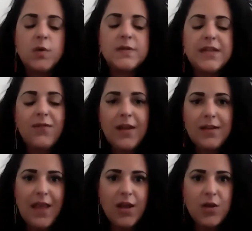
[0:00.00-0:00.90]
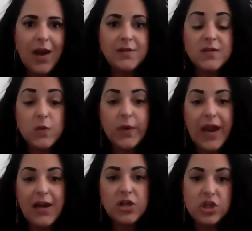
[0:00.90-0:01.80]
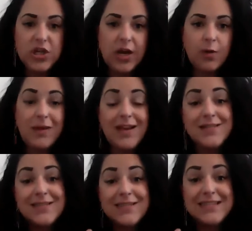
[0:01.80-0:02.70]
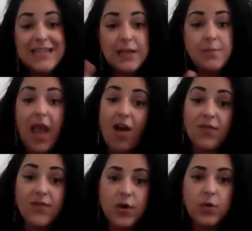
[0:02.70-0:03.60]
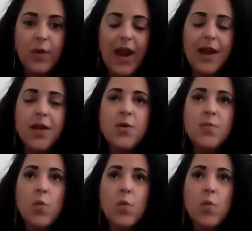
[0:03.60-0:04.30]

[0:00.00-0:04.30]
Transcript: Stuff like that, you guys, is okay to share because it's a team effort, right?